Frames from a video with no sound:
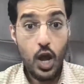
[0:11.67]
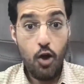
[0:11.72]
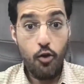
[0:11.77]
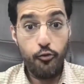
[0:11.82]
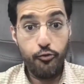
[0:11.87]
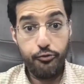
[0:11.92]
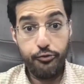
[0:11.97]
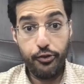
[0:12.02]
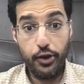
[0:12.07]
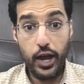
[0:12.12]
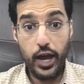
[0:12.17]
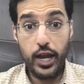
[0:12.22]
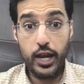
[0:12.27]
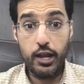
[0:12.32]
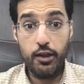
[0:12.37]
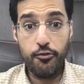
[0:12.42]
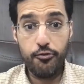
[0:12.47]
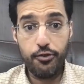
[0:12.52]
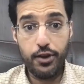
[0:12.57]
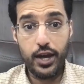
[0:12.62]

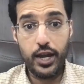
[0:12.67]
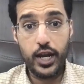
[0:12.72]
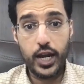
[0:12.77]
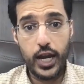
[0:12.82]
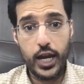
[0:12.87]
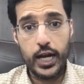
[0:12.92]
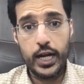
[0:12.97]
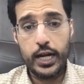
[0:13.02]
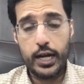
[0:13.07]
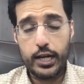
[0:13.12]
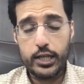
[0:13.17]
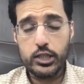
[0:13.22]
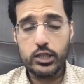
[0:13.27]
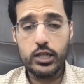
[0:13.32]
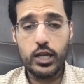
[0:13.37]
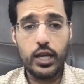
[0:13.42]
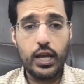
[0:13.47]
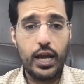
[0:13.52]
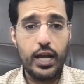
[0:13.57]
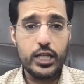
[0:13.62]
Very
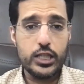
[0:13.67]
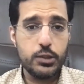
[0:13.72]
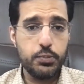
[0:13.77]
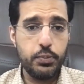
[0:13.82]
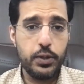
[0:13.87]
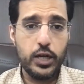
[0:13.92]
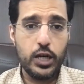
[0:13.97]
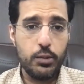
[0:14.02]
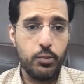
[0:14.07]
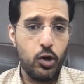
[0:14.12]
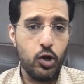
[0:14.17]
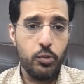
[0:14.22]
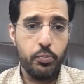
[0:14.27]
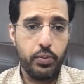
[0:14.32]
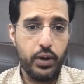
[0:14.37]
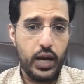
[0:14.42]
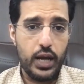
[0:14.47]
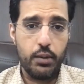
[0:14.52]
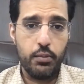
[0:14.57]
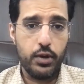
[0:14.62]
interesting aspect about
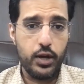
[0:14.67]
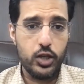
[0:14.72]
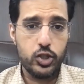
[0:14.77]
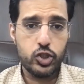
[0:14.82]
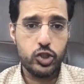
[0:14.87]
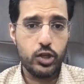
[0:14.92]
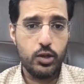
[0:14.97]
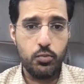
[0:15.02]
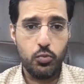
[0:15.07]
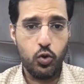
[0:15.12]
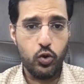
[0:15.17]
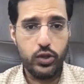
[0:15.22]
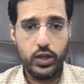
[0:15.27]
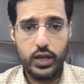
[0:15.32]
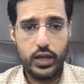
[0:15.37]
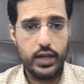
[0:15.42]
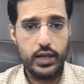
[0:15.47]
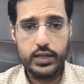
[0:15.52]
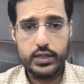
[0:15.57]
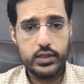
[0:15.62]
Prime Minister Modi
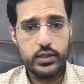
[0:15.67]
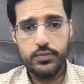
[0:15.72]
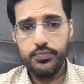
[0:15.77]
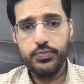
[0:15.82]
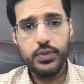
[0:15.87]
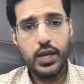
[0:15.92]
is